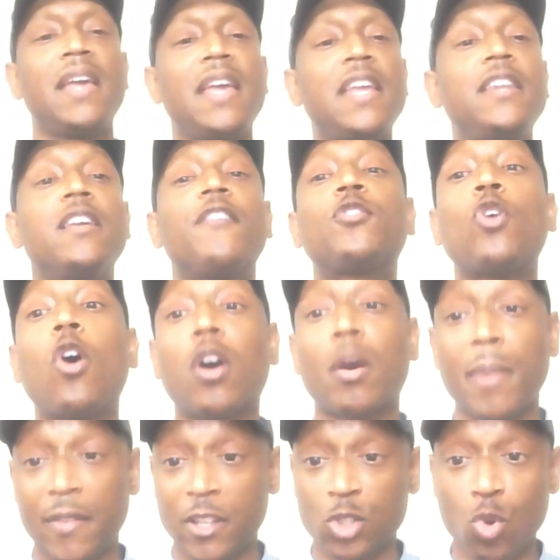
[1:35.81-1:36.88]
Enough talk
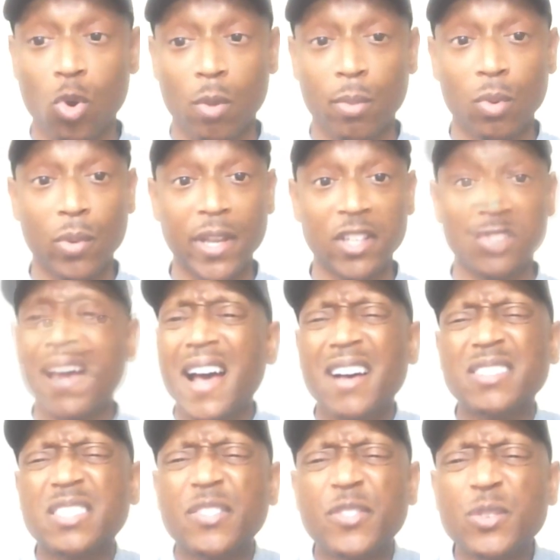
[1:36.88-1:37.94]
about this horrible witch.
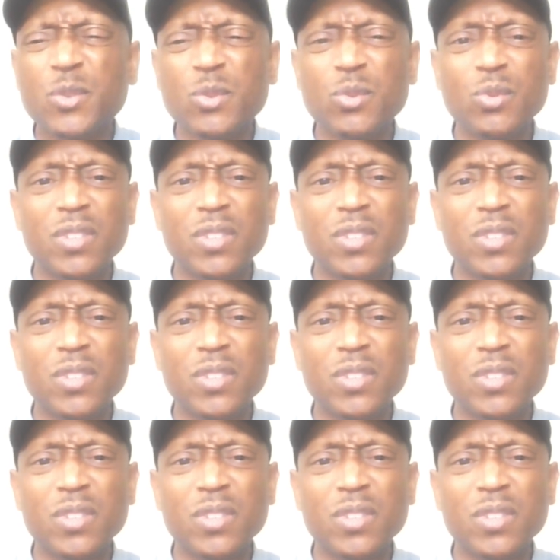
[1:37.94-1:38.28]
How's the food?